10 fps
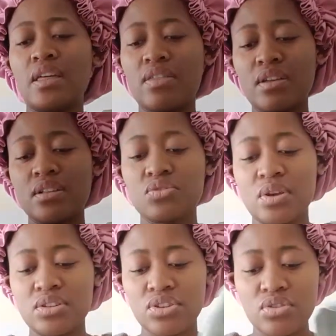I think it's
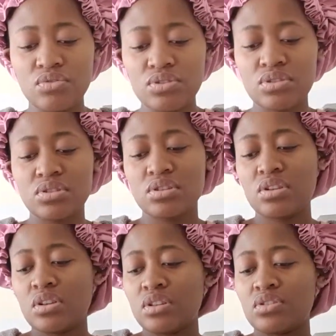quite cute.
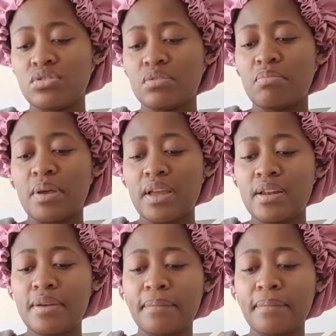Not bad.